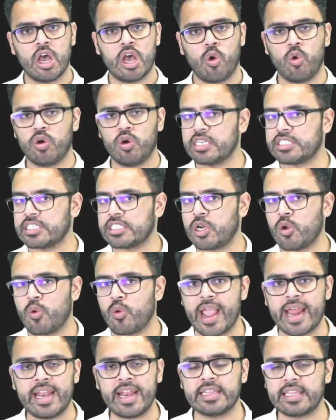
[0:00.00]
who doesn't know
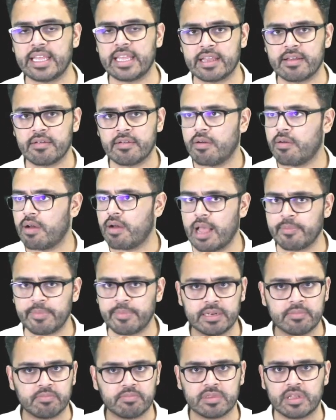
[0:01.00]
anything. I
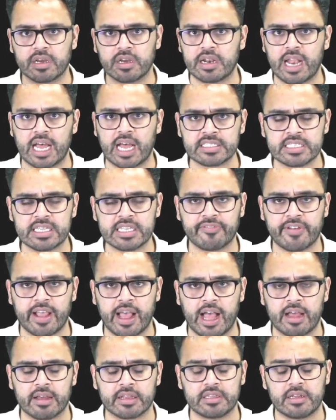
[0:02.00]
mean, the classes have,
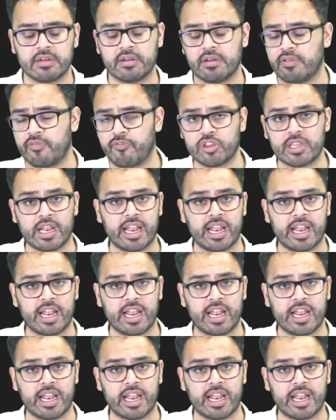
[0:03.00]
uh, the, for